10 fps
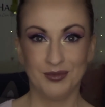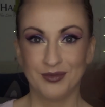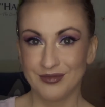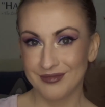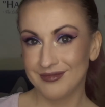
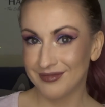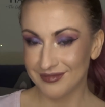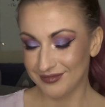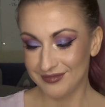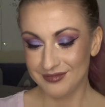
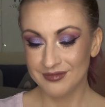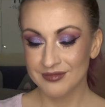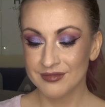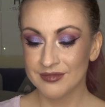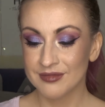
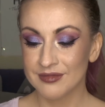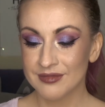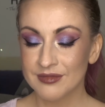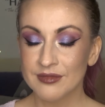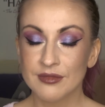
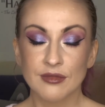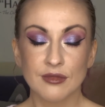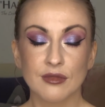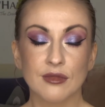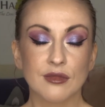
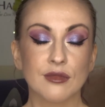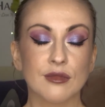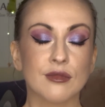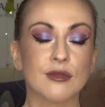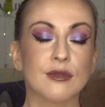
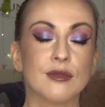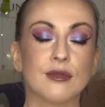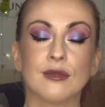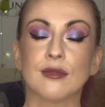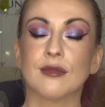
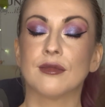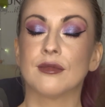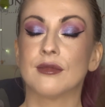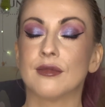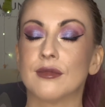
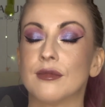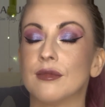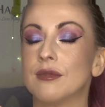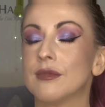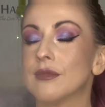
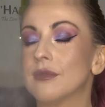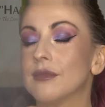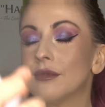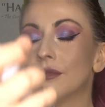[no speech]